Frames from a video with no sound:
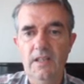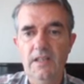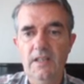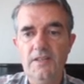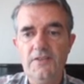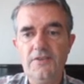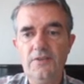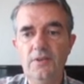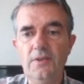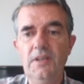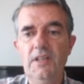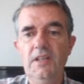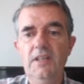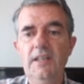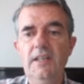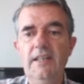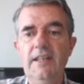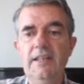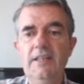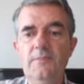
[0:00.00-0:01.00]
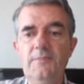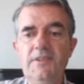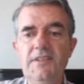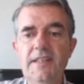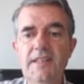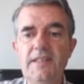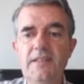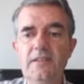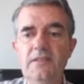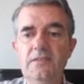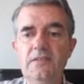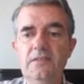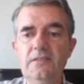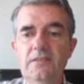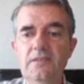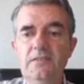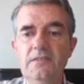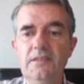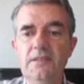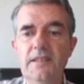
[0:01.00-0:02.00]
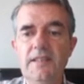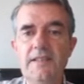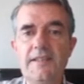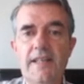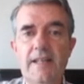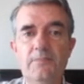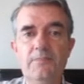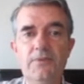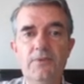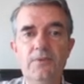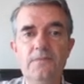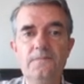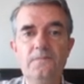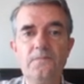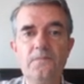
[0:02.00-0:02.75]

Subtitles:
So in a particular example,